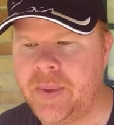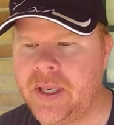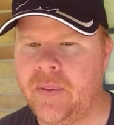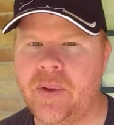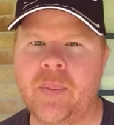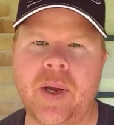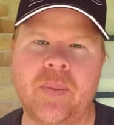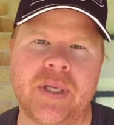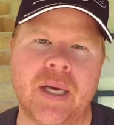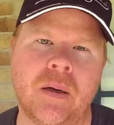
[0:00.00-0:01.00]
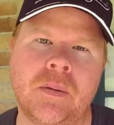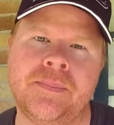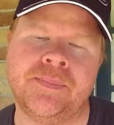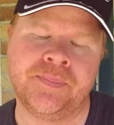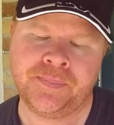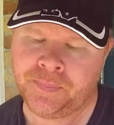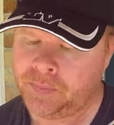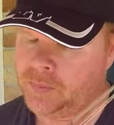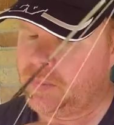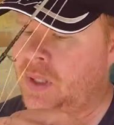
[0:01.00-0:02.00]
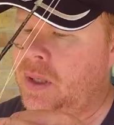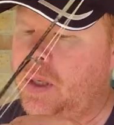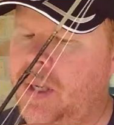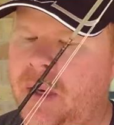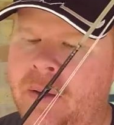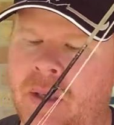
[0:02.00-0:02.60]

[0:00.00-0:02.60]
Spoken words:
it down with a paper towel. And